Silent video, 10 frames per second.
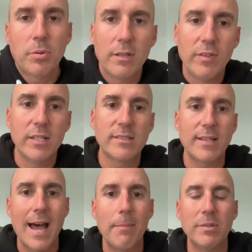previous
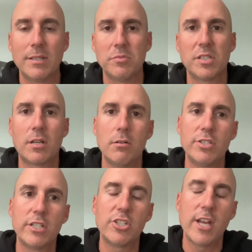stop and there was a
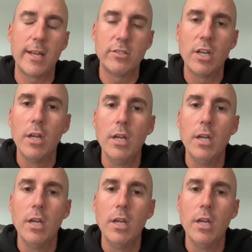coaching change.